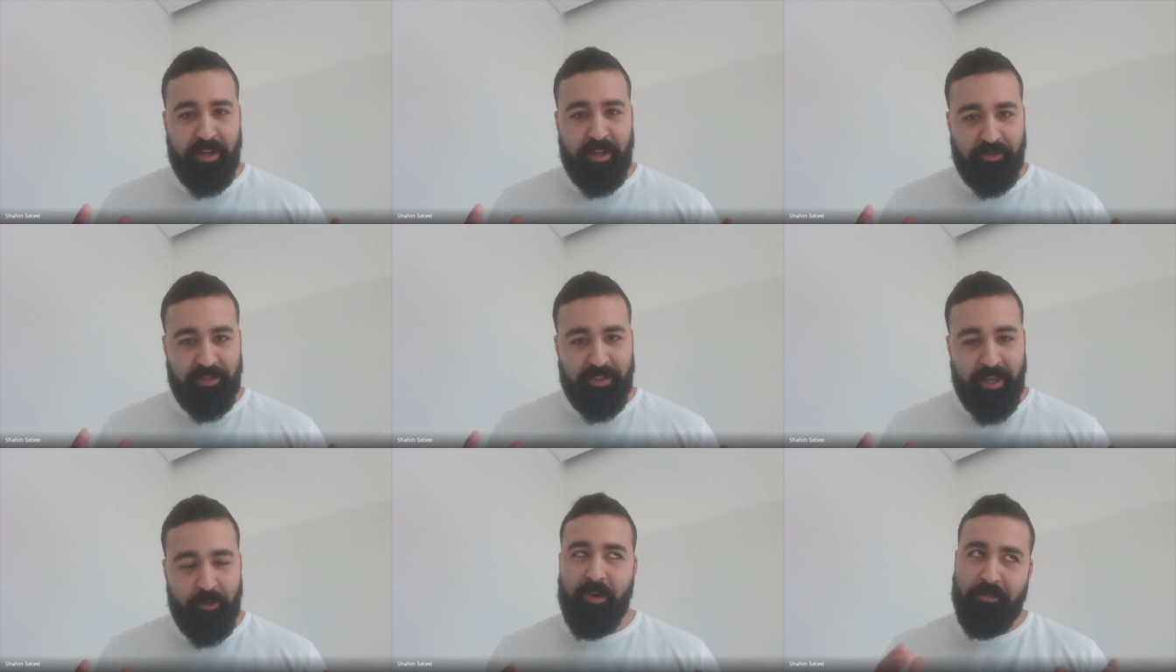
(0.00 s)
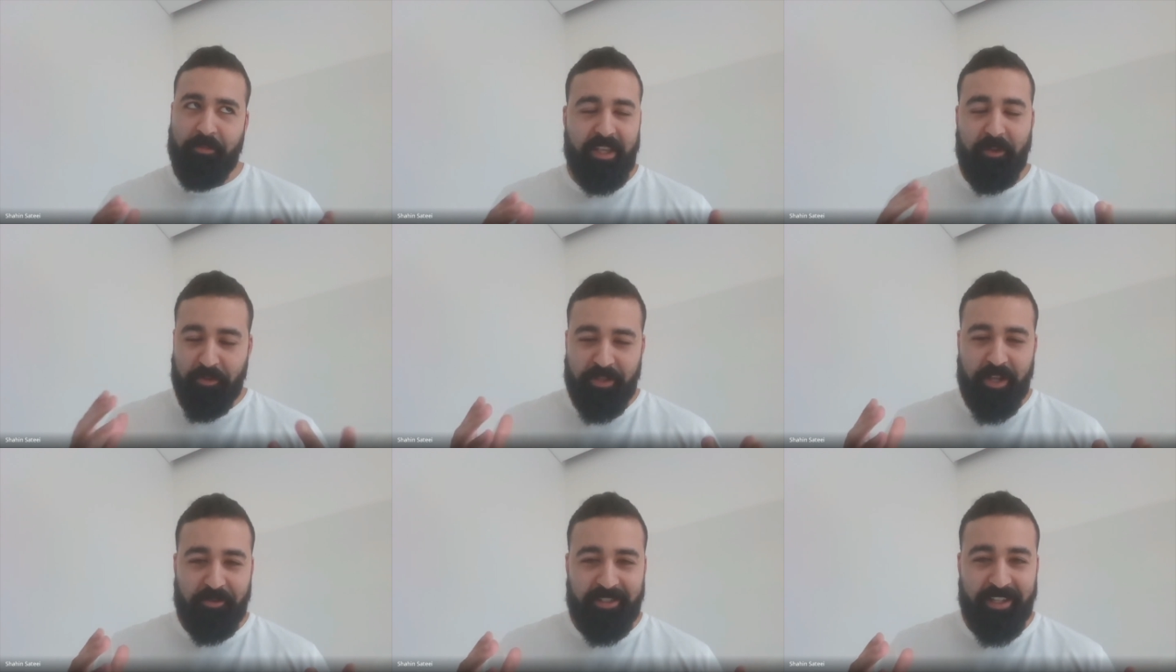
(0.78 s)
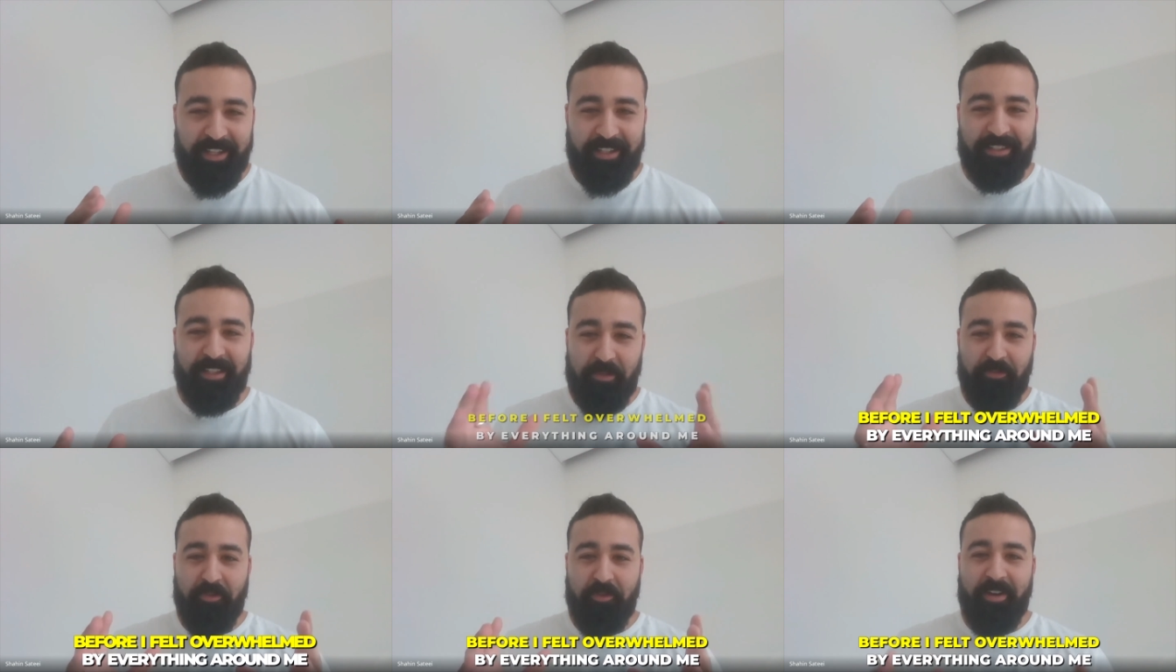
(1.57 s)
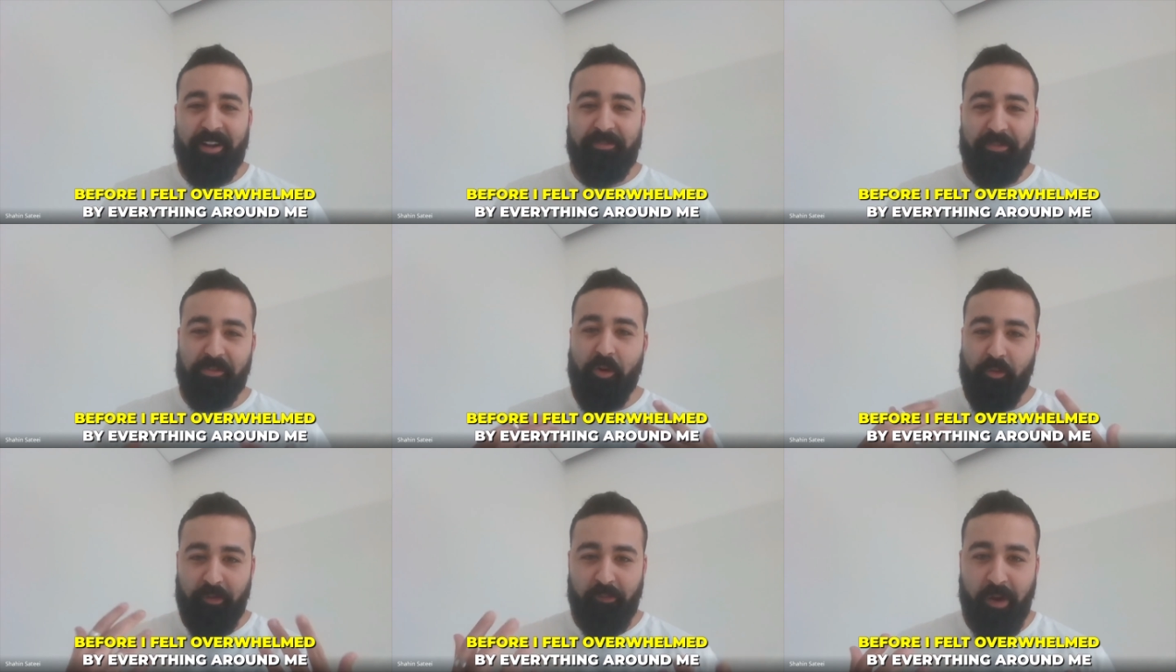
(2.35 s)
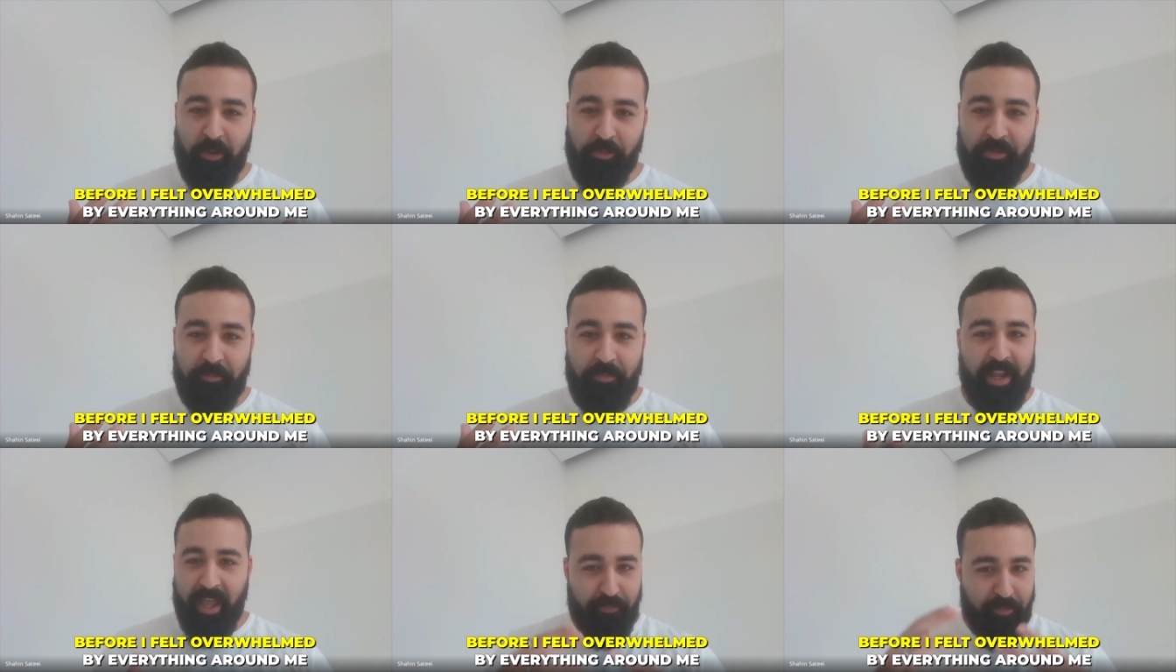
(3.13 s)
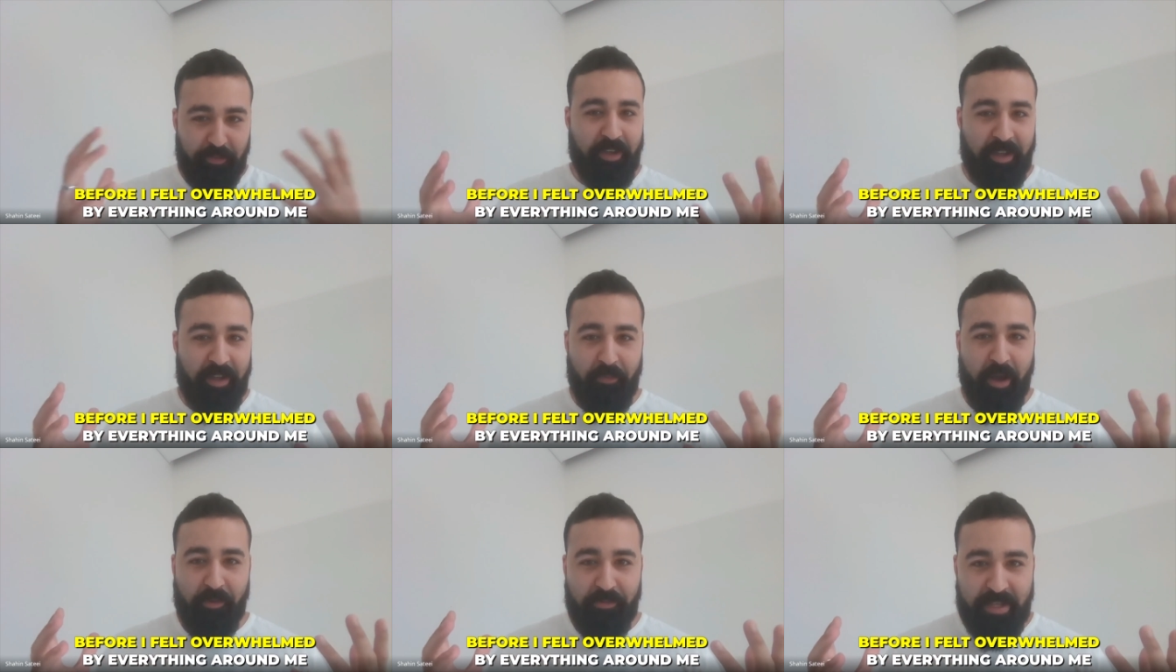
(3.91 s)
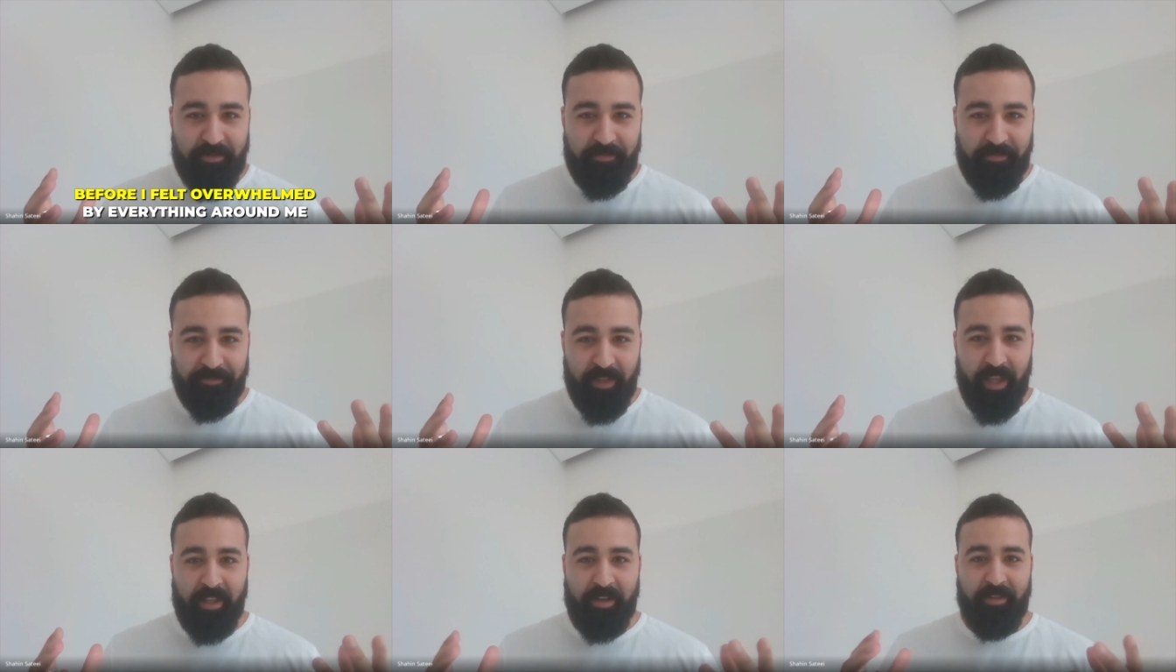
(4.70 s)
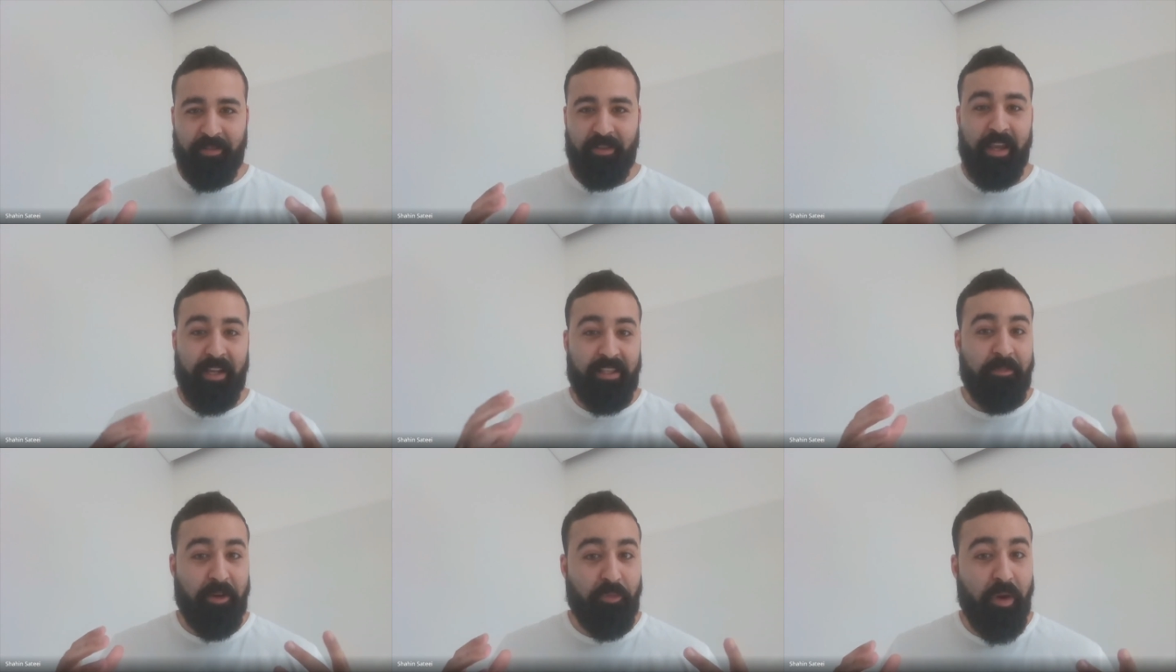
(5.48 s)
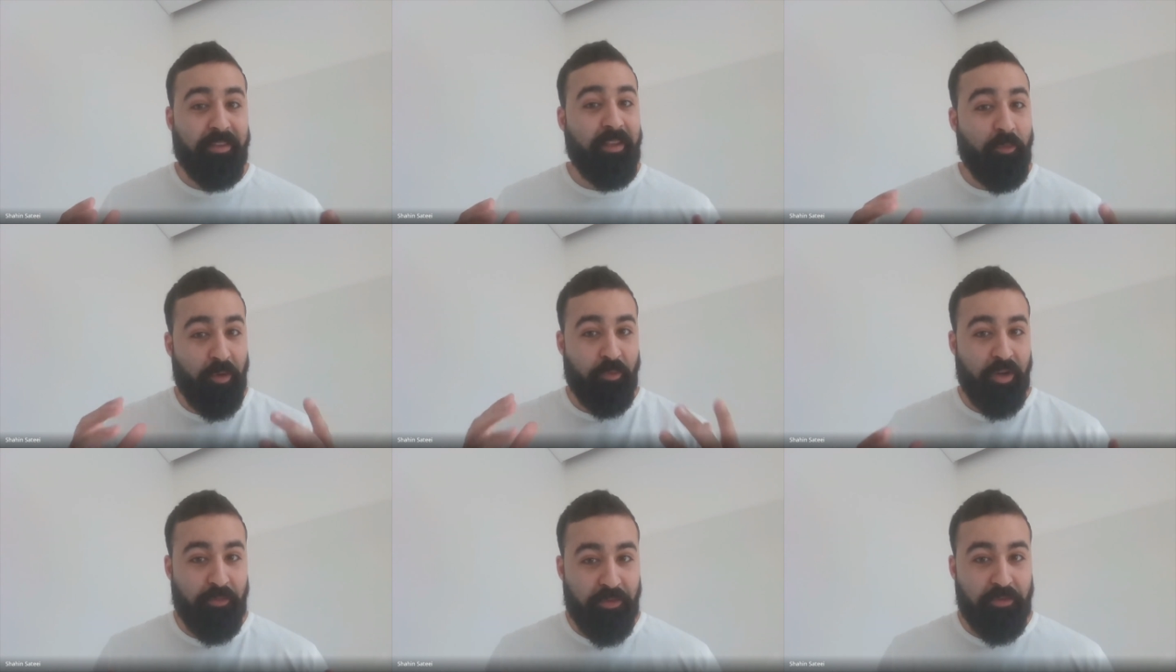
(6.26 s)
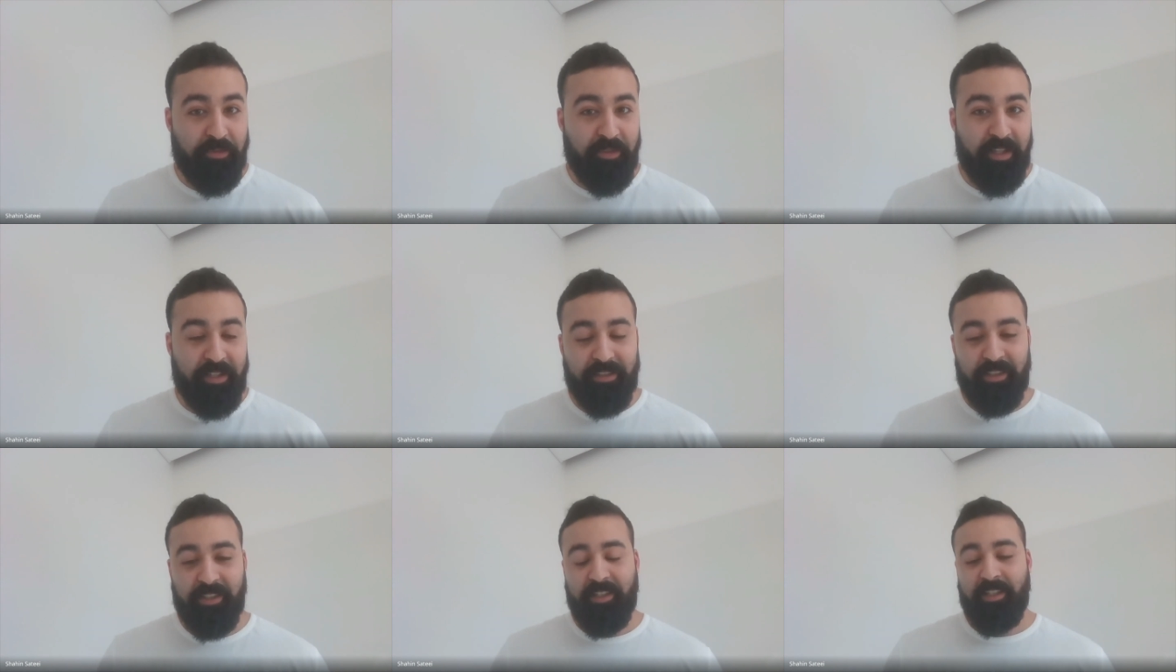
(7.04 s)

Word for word: to say what i'm saying without saying is that before i felt overwhelmed by everything around me and academic writing was one of those things